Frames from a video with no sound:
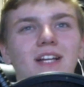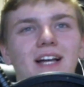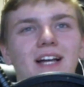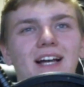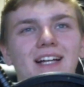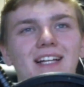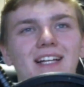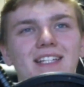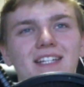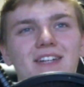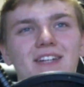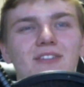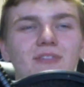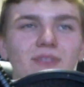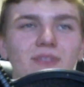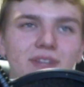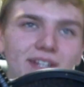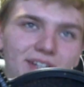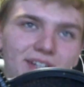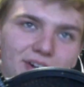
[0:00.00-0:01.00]
guess I don't
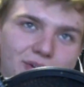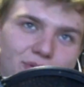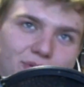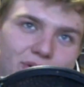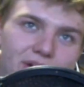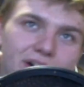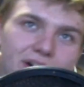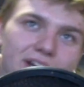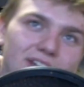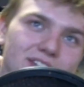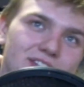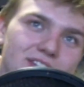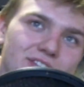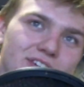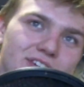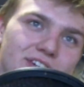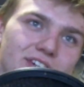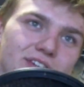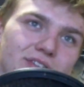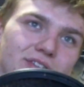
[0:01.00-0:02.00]
really know what else you
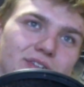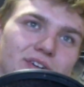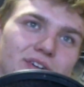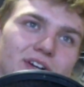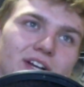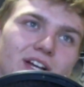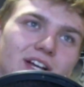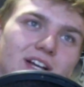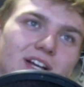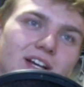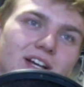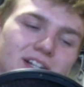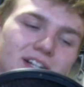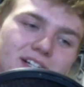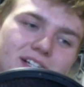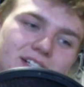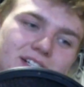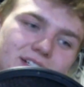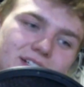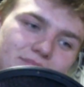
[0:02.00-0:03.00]
could do
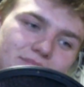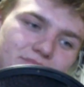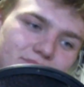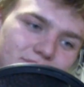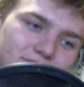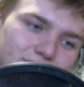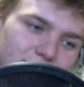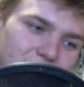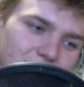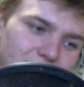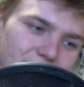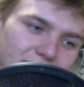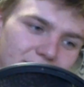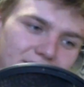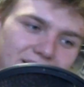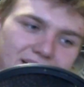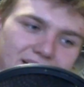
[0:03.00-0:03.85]
other than like